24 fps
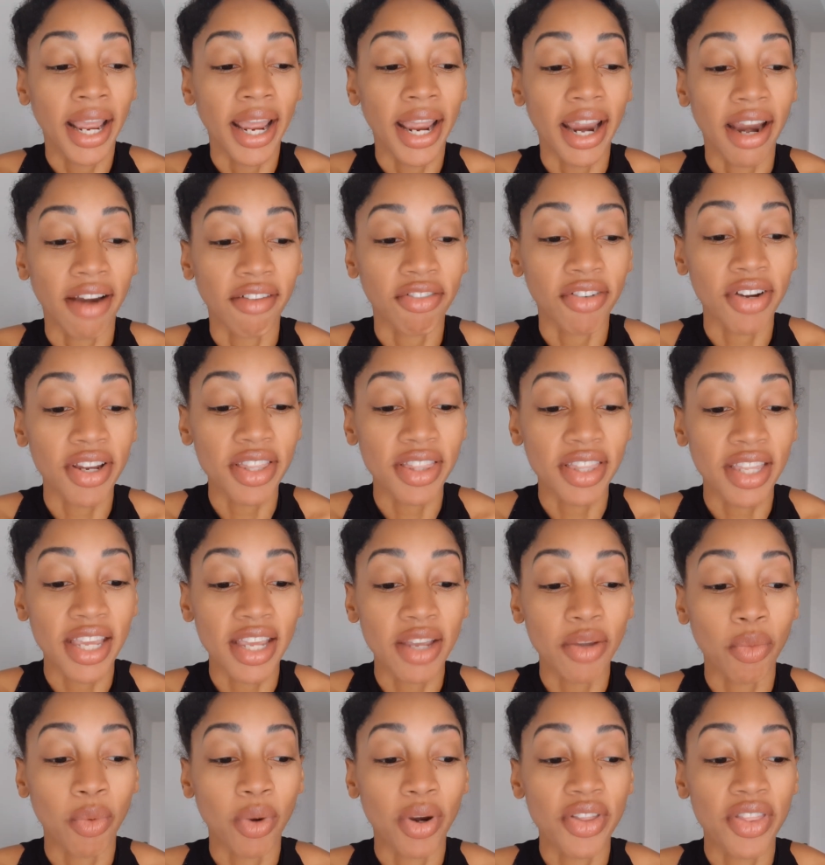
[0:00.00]

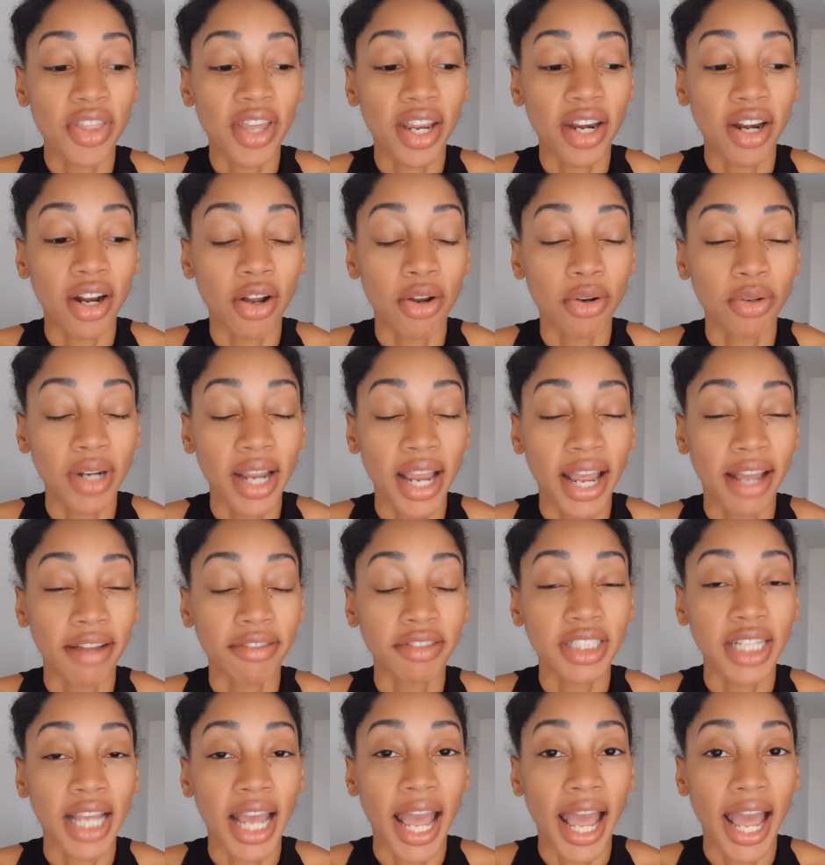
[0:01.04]
Everything where they don't
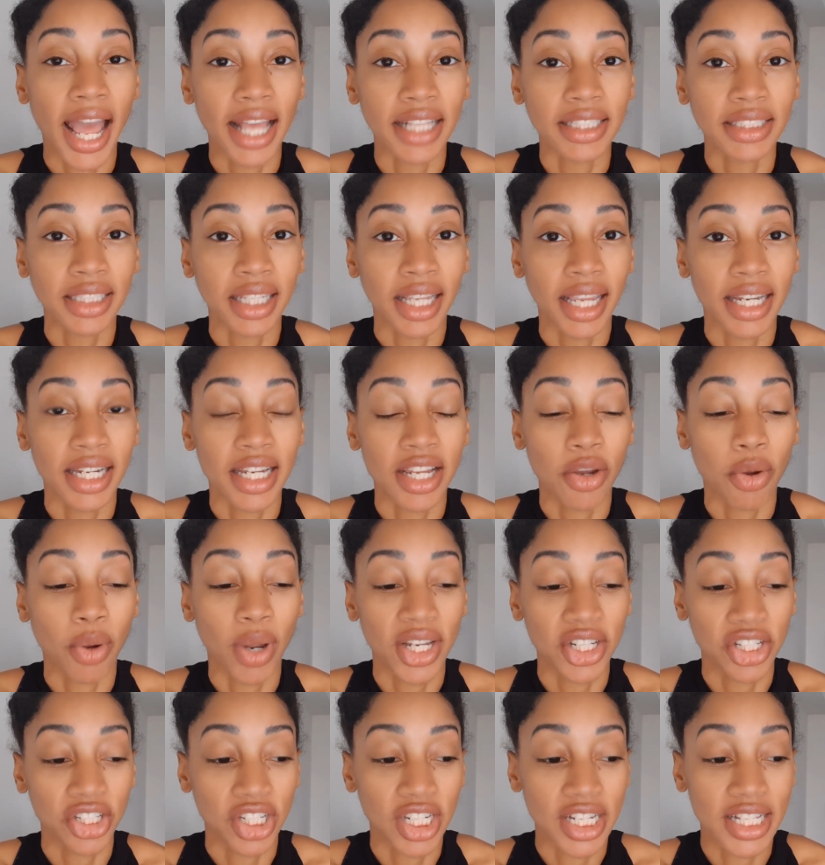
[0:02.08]
have to ask any
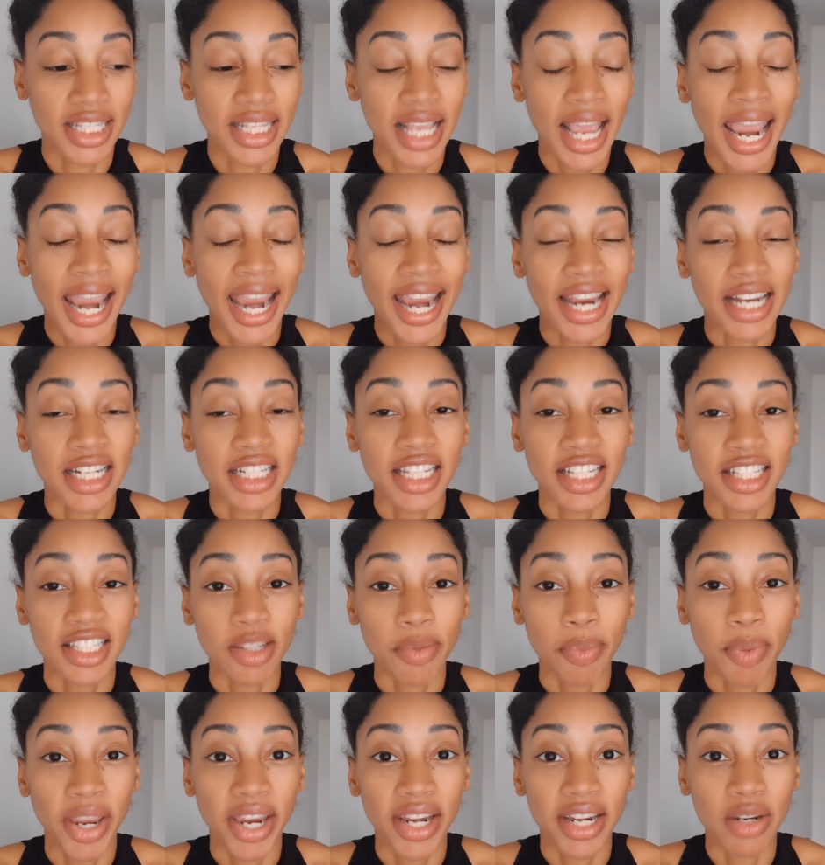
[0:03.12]
questions,
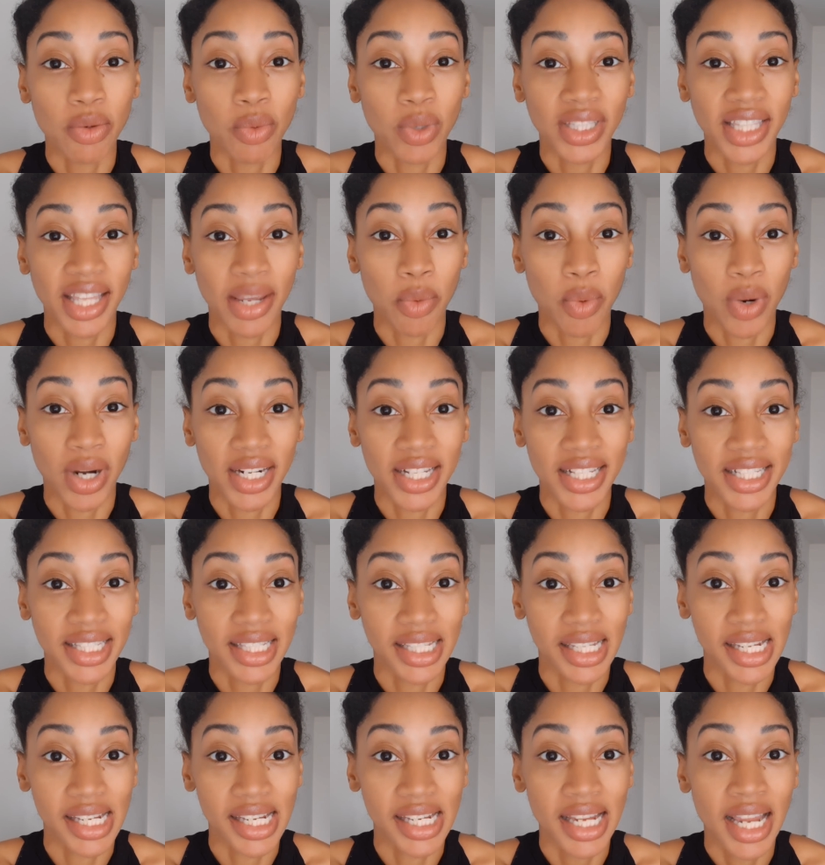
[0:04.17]
anticipating what they want to
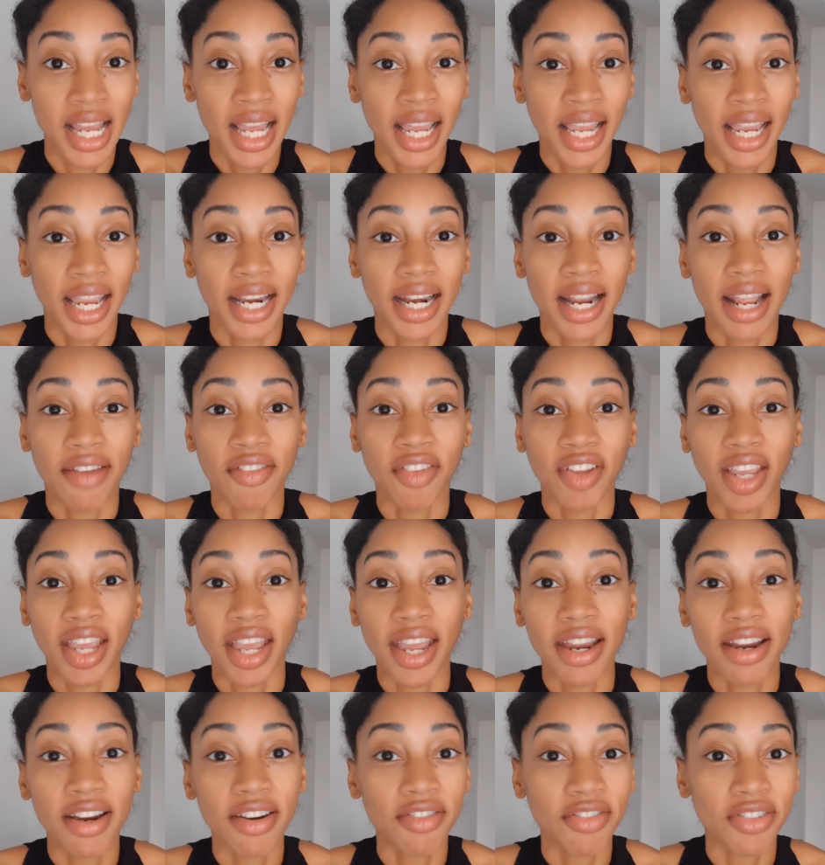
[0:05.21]
see and having
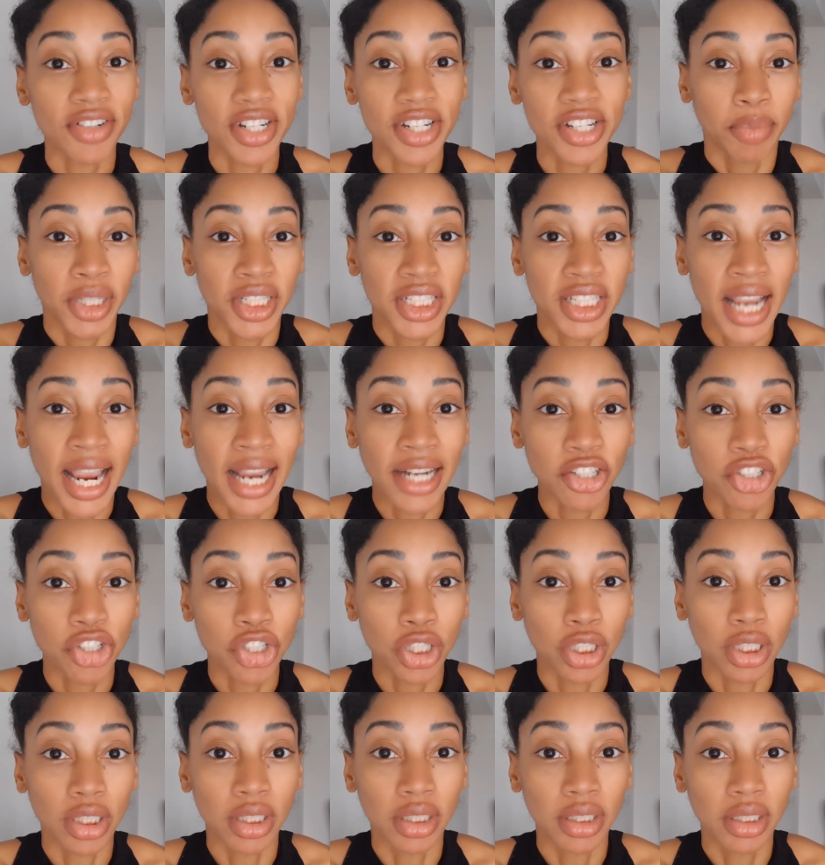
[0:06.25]
every
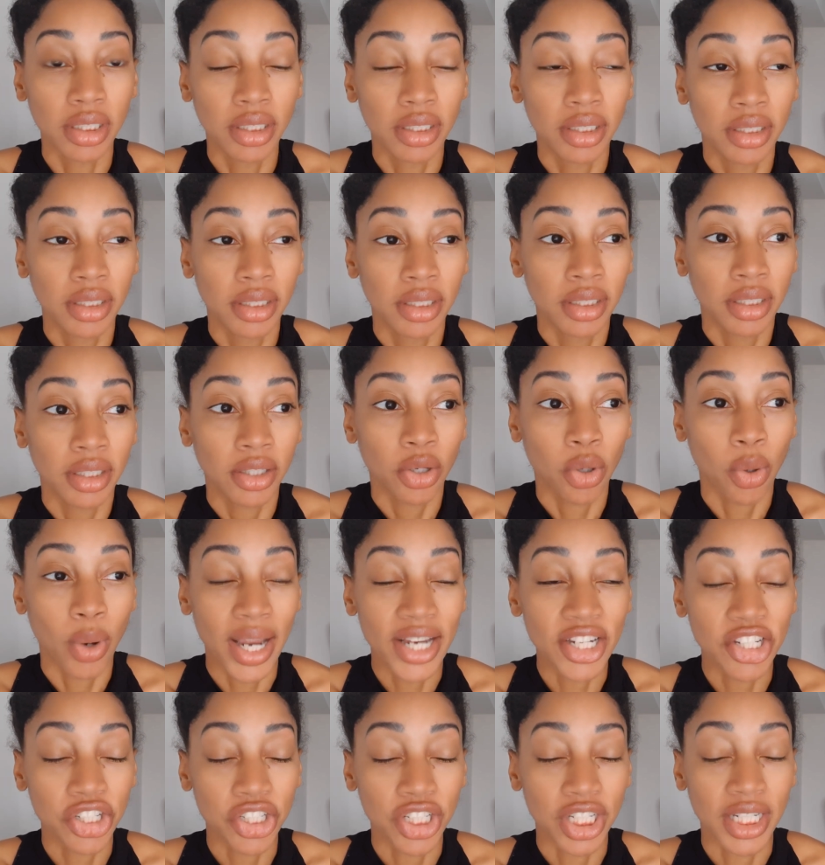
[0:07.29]
potential
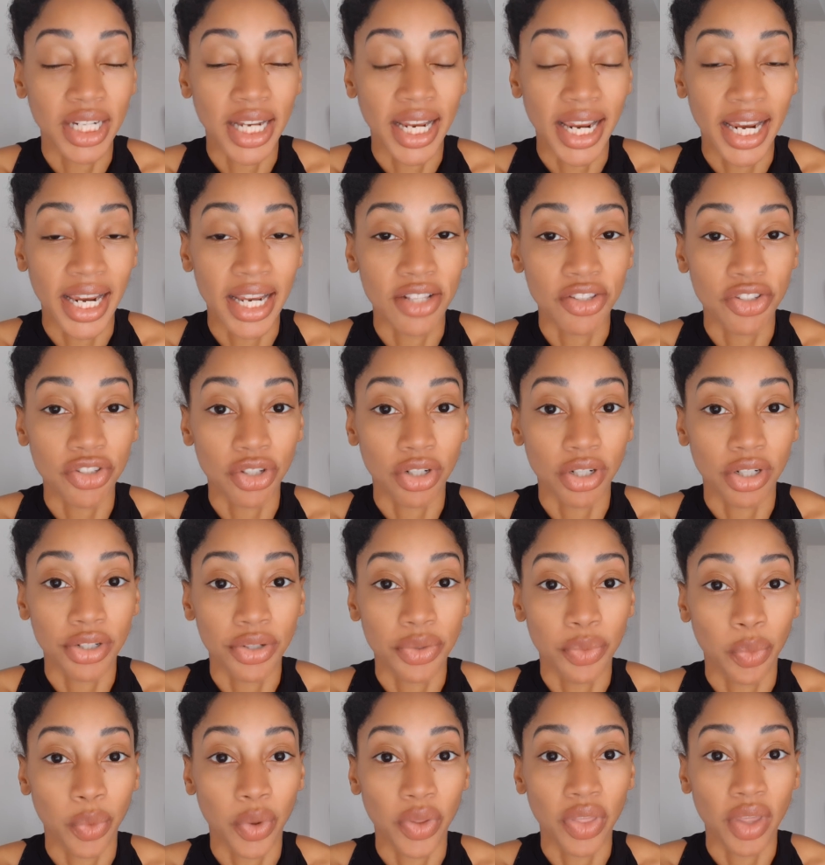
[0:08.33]
question
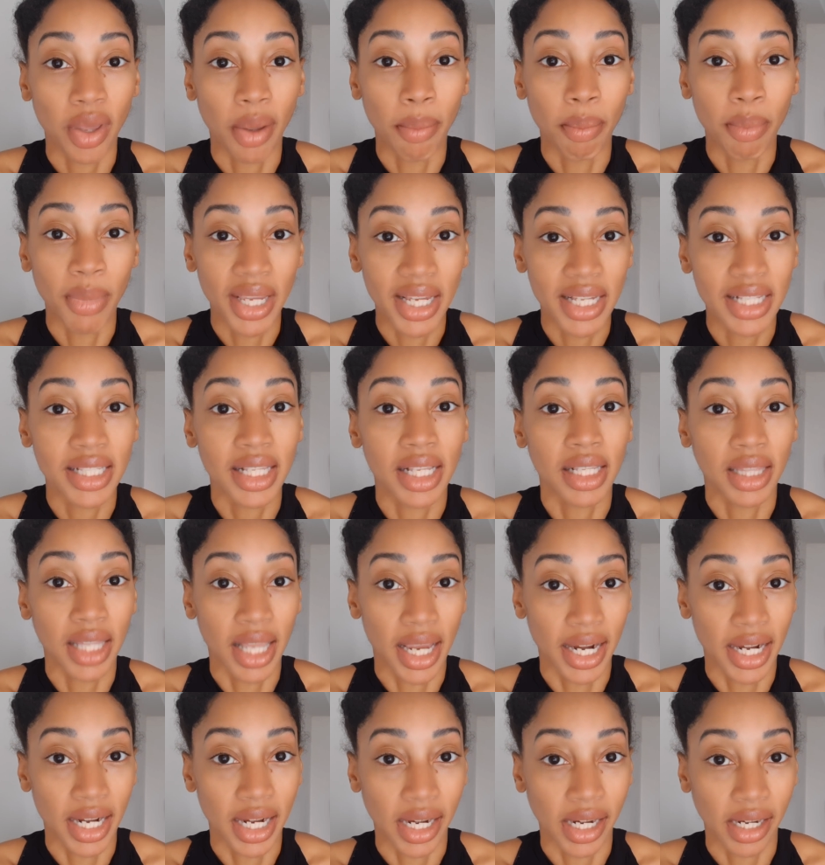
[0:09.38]
answered with amazing
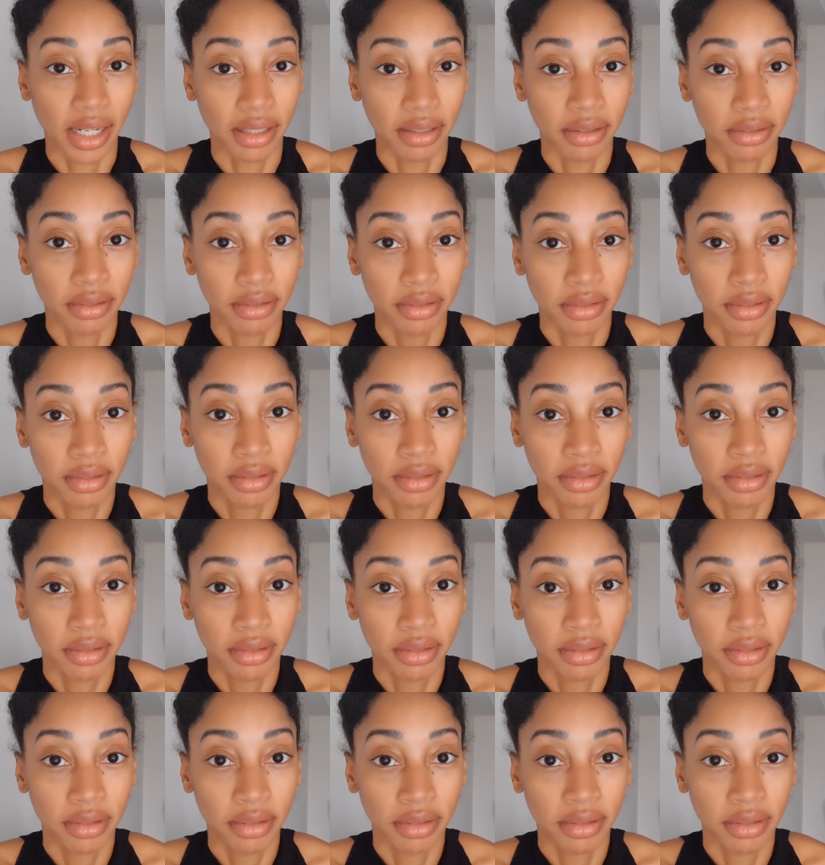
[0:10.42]
lighting